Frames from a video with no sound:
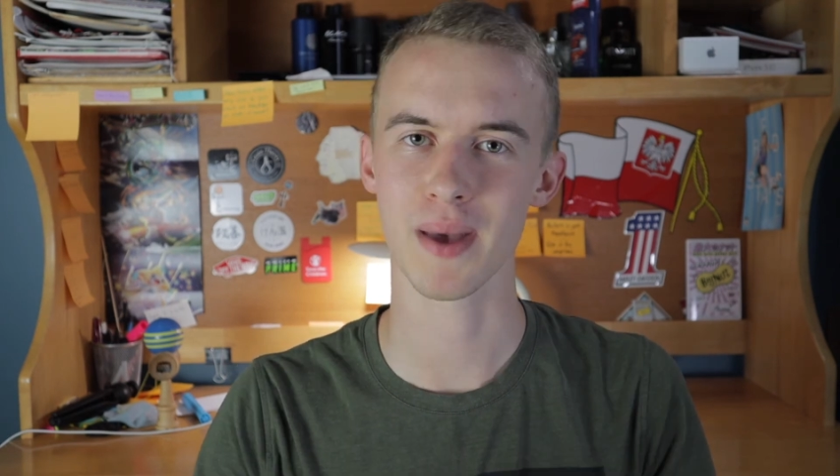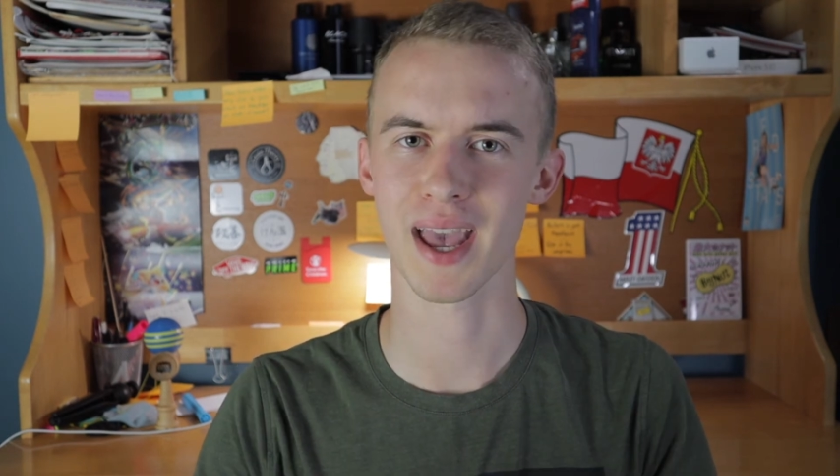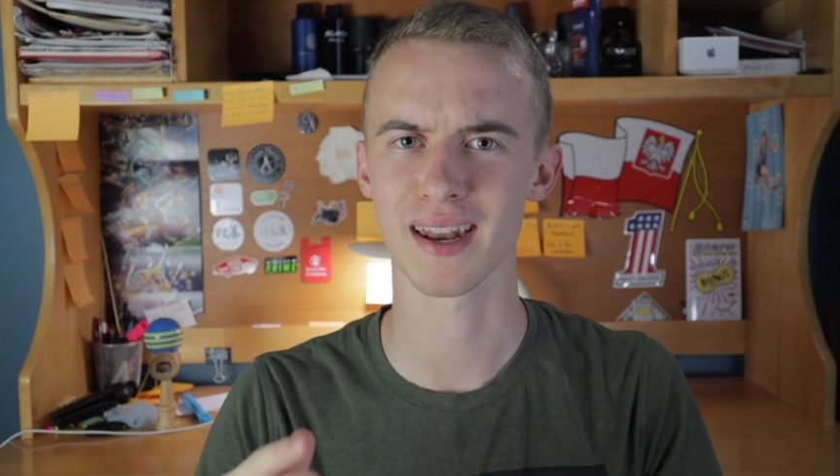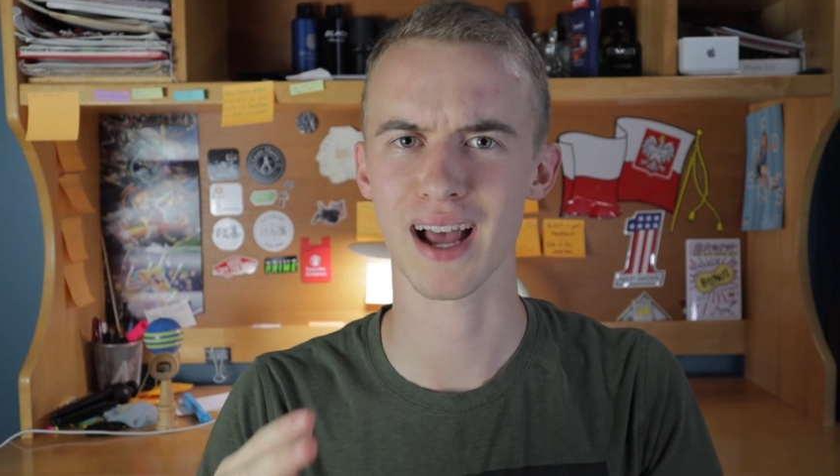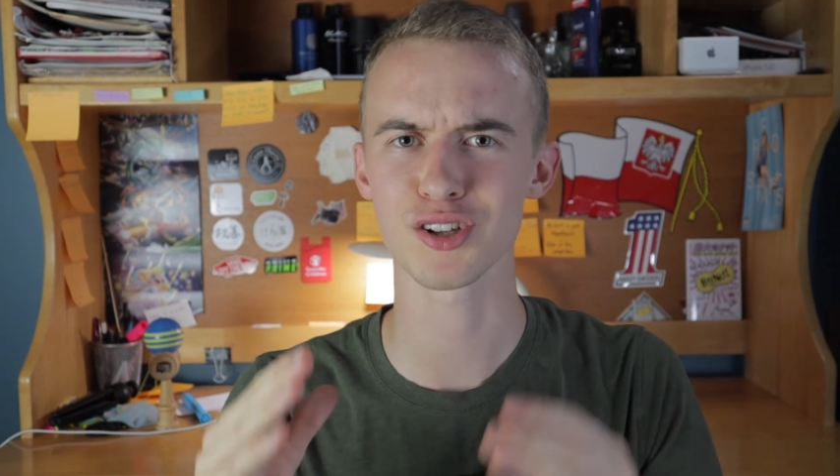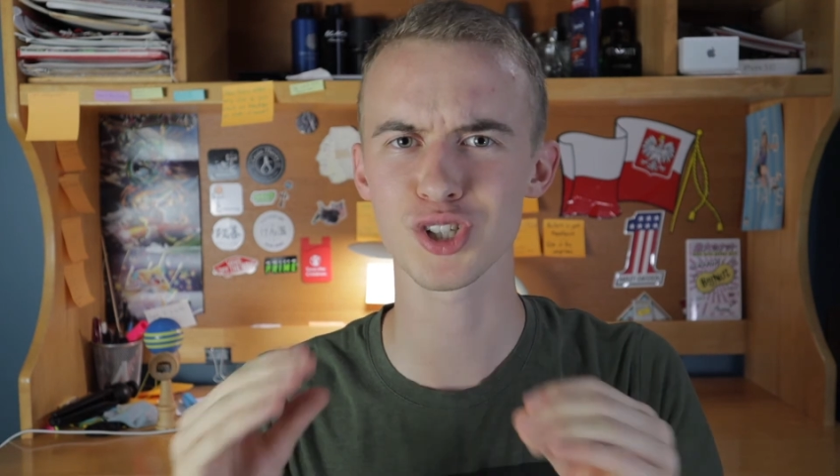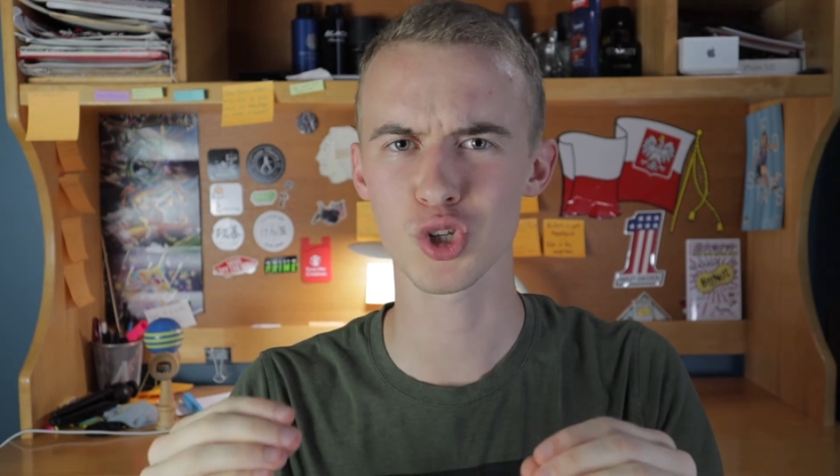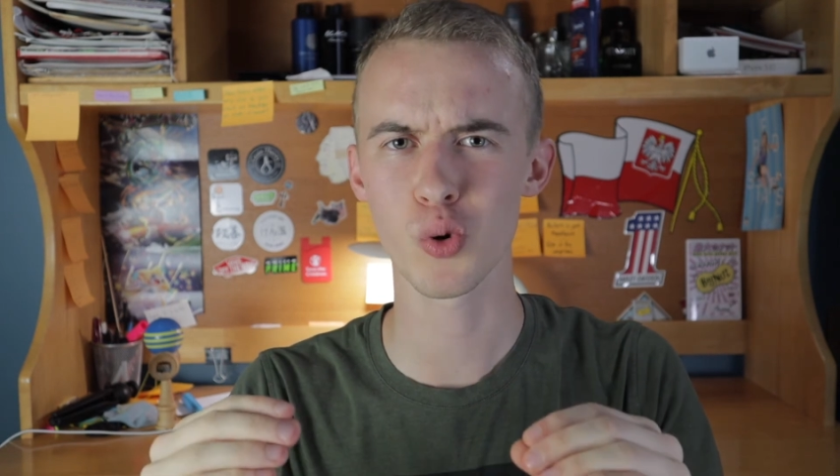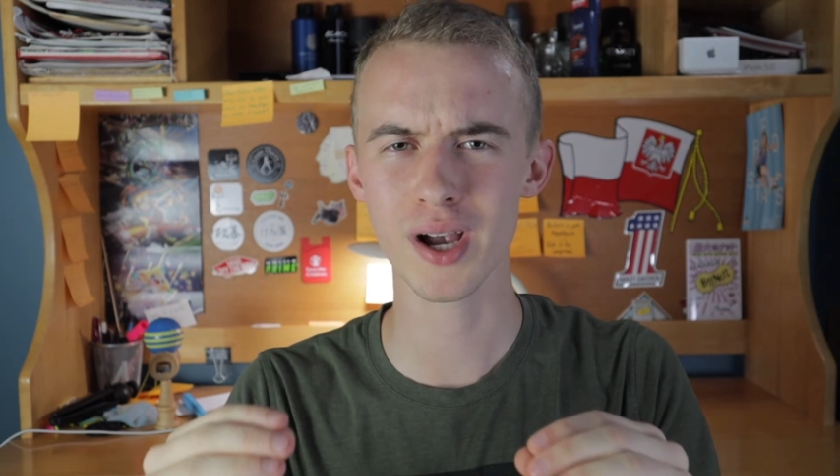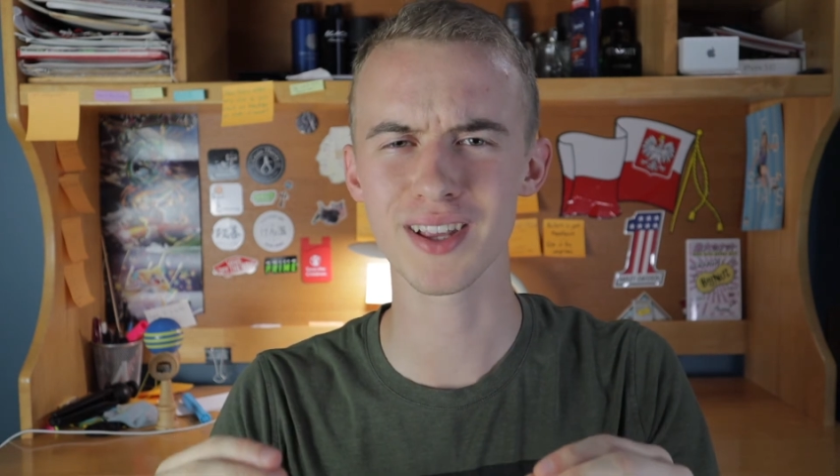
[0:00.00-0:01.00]
And I'll
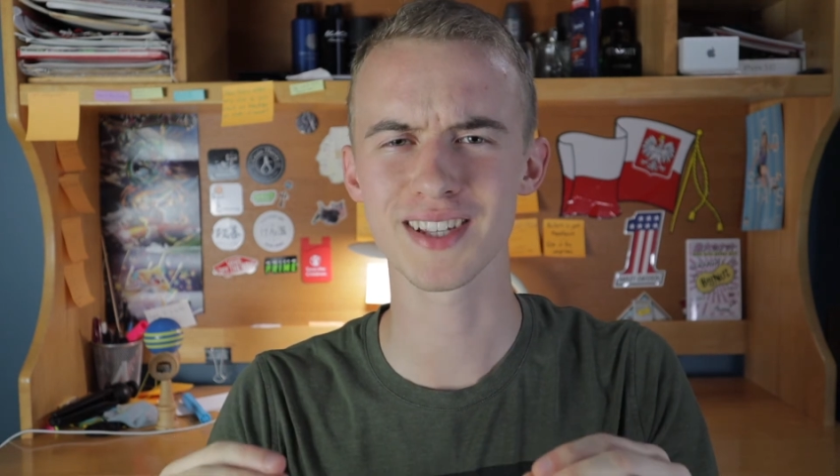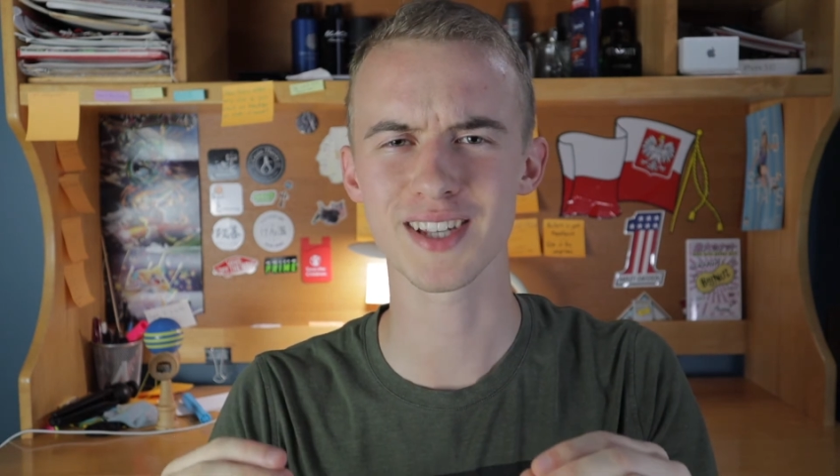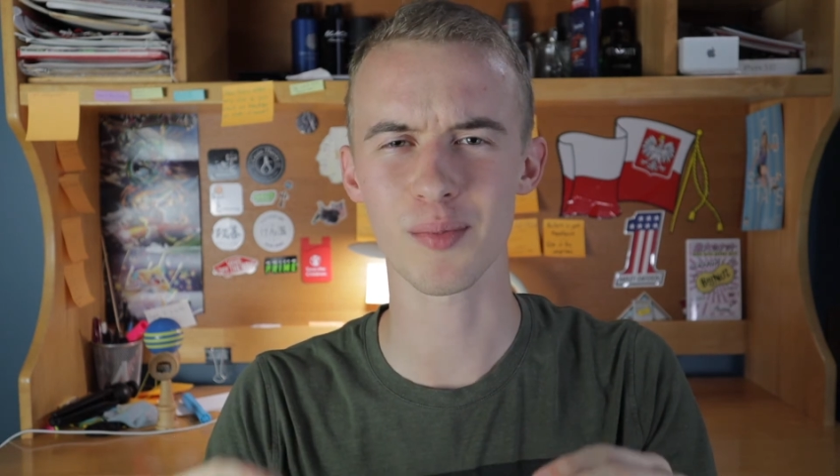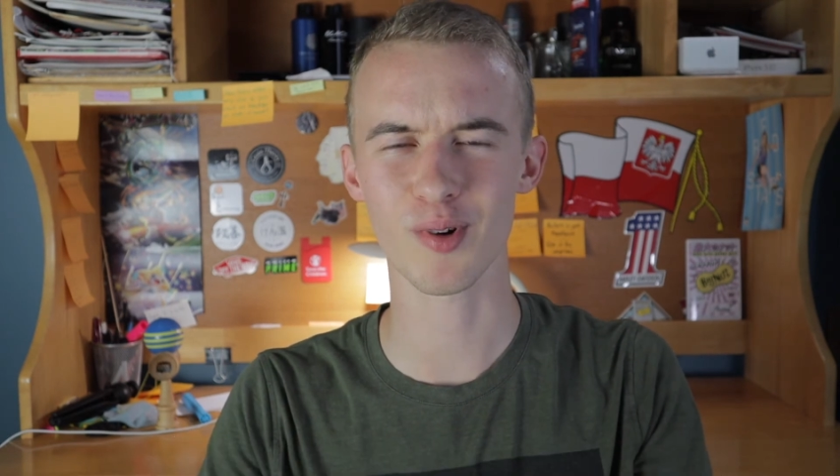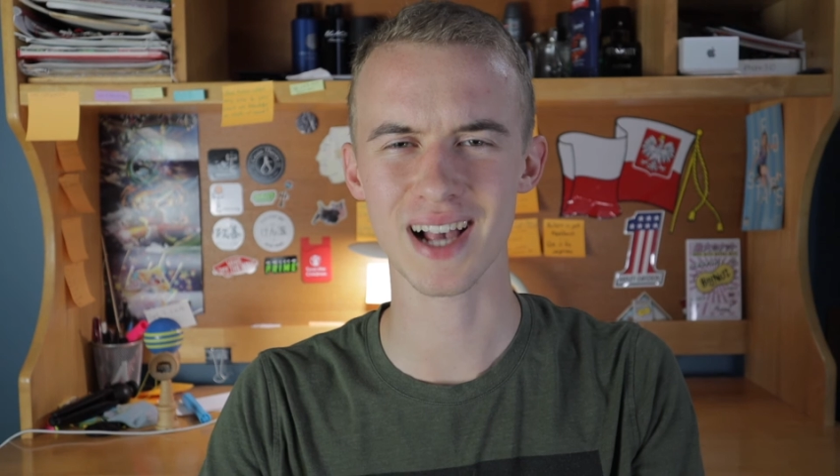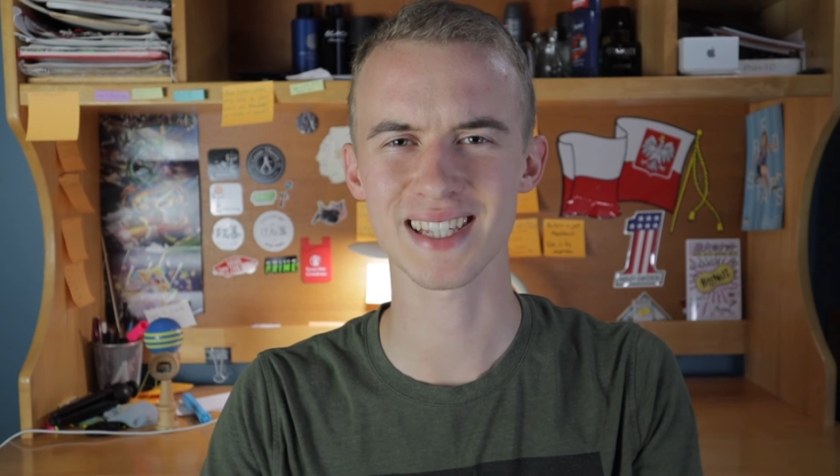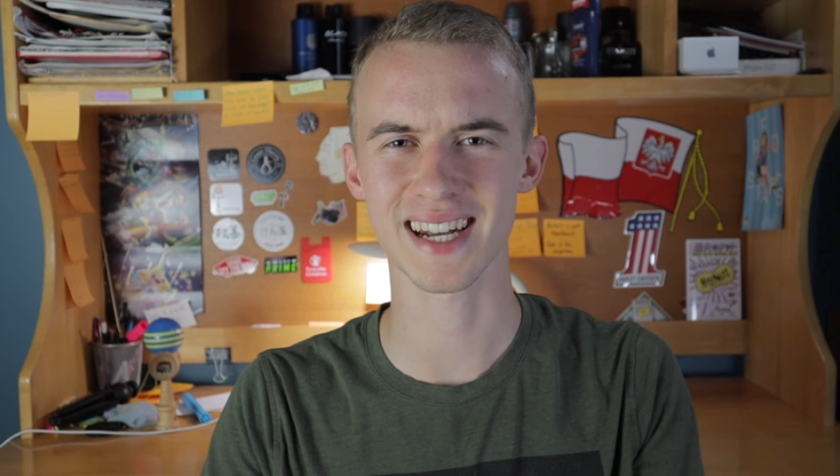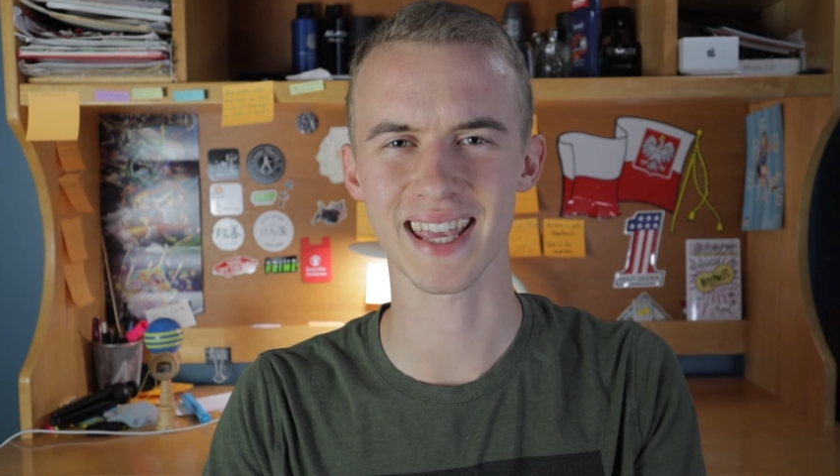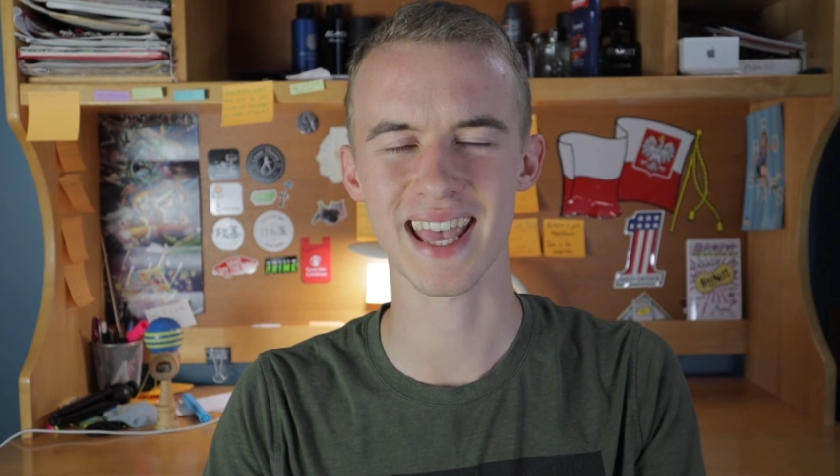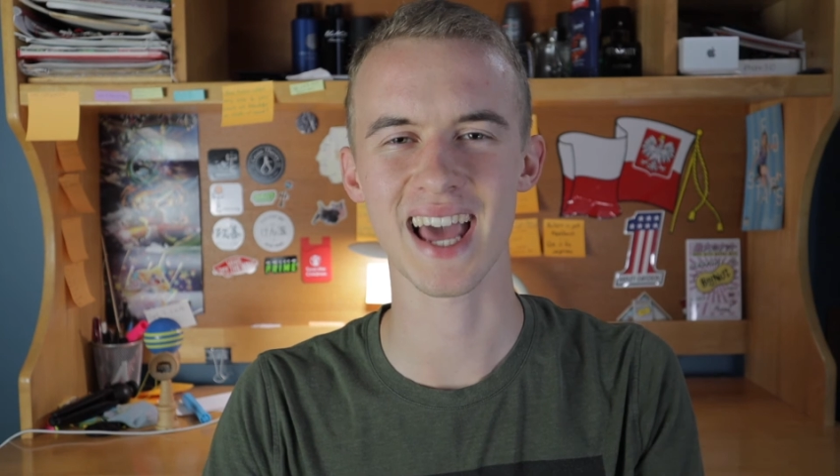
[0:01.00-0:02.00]
just quickly summarize
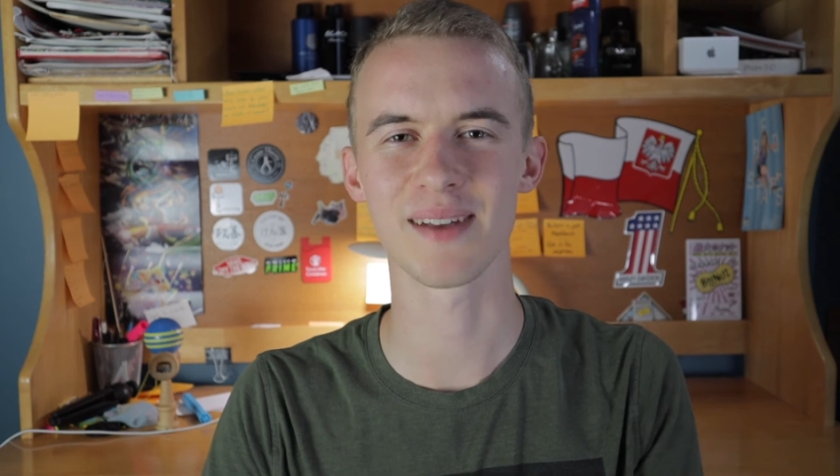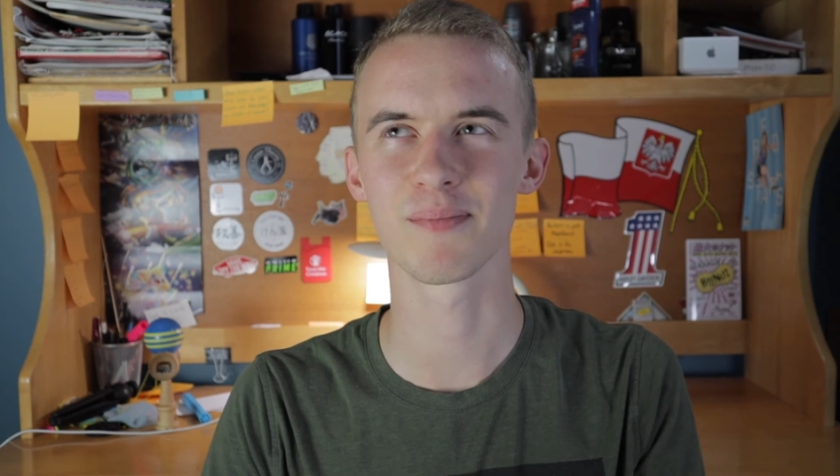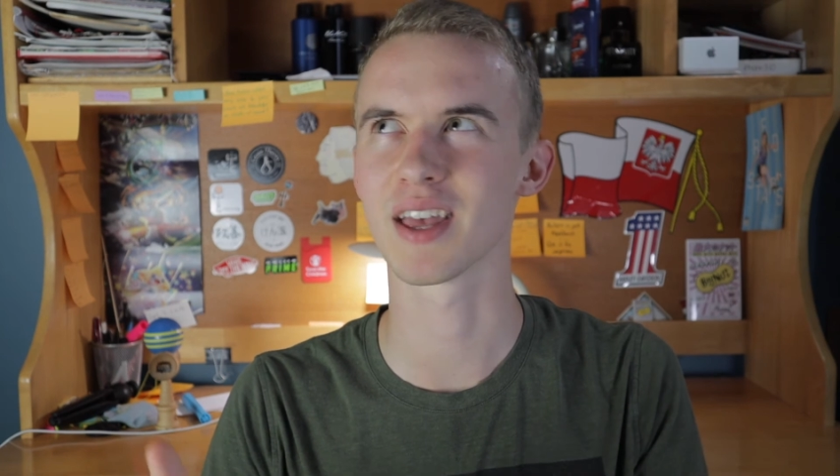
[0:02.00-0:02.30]
it again